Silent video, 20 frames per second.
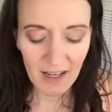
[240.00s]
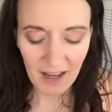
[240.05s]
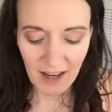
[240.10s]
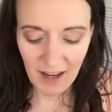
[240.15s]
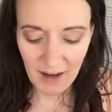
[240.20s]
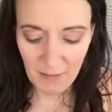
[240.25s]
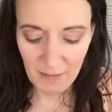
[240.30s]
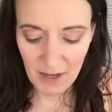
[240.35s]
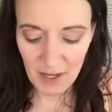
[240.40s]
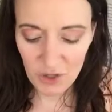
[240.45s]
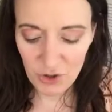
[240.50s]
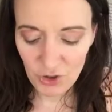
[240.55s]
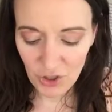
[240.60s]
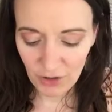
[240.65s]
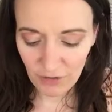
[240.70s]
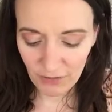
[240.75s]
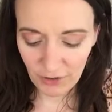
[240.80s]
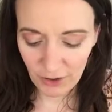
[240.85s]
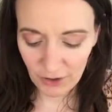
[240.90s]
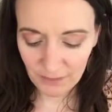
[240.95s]
in
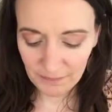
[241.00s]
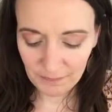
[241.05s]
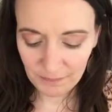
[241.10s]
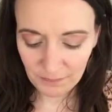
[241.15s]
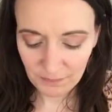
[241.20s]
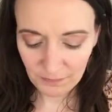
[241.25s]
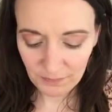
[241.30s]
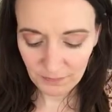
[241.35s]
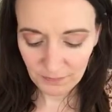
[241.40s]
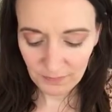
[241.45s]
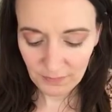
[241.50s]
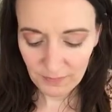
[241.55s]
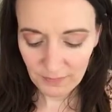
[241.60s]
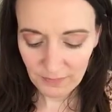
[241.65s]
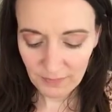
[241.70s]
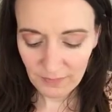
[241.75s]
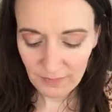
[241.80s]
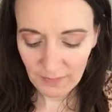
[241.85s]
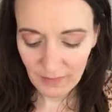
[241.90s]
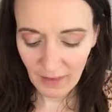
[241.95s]
general,
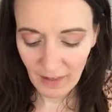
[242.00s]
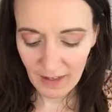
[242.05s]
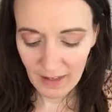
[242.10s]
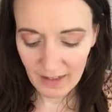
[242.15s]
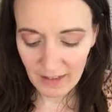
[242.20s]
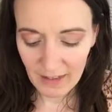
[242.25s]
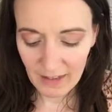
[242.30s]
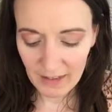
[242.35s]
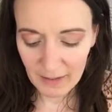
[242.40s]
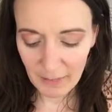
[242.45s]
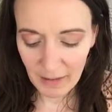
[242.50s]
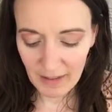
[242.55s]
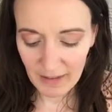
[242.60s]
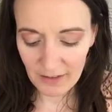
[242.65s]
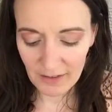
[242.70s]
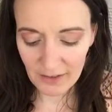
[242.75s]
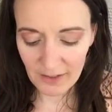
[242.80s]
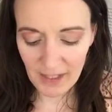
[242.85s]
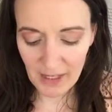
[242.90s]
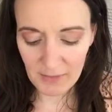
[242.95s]
it is my
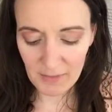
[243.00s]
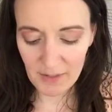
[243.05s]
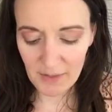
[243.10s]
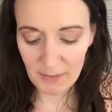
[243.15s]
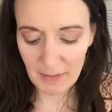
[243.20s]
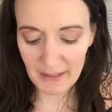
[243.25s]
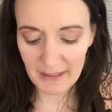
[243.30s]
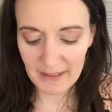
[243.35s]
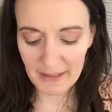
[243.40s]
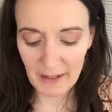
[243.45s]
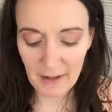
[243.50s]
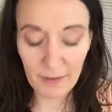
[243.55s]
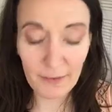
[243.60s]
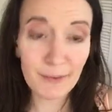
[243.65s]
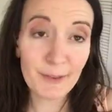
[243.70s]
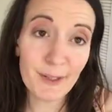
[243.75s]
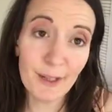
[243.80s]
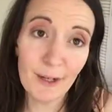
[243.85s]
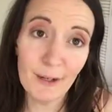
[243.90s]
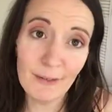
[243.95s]
little time to myself.
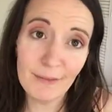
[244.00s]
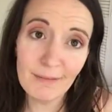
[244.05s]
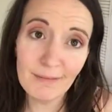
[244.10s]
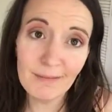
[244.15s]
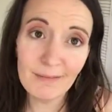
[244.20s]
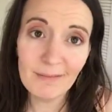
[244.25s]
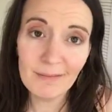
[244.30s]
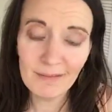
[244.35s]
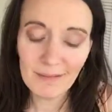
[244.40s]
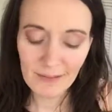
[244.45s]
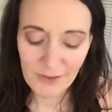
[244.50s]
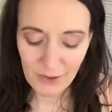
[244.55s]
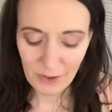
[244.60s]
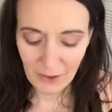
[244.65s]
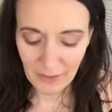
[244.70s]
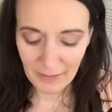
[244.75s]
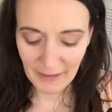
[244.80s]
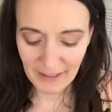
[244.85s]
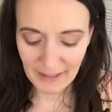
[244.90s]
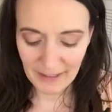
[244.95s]
So,
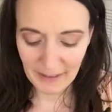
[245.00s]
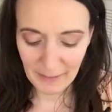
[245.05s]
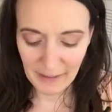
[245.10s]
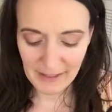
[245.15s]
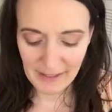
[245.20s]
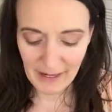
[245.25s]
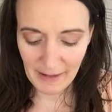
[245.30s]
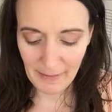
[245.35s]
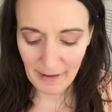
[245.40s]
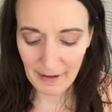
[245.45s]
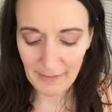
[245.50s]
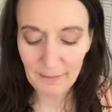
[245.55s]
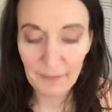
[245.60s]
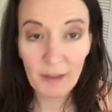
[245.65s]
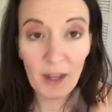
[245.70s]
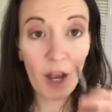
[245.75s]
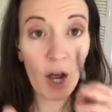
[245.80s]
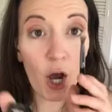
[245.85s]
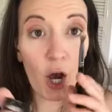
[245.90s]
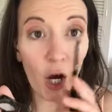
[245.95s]
normally it's my timeout.
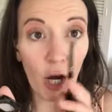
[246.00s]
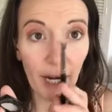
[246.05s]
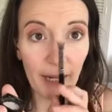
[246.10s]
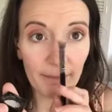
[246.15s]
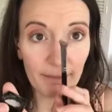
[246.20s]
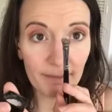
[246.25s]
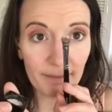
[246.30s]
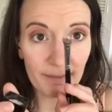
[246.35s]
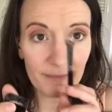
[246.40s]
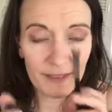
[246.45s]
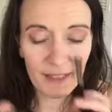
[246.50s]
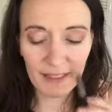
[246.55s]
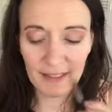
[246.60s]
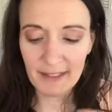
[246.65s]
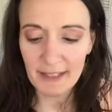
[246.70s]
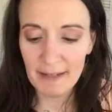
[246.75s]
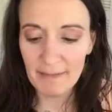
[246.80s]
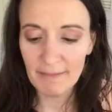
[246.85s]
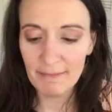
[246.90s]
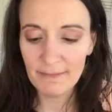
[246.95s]
All right,
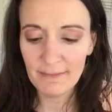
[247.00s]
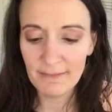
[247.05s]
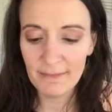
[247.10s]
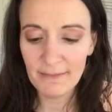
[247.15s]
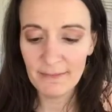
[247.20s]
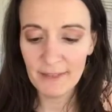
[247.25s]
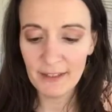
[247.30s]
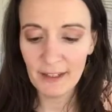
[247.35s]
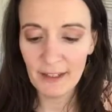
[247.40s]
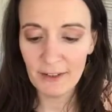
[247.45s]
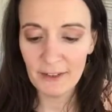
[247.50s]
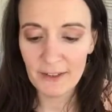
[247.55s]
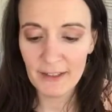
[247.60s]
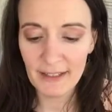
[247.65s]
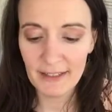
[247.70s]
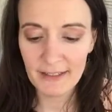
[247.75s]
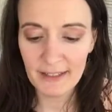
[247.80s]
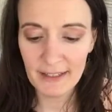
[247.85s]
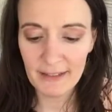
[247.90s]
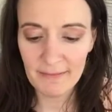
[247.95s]
Sexy. The color
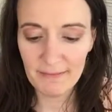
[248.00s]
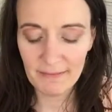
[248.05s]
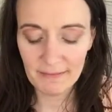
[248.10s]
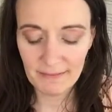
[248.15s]
Sexy.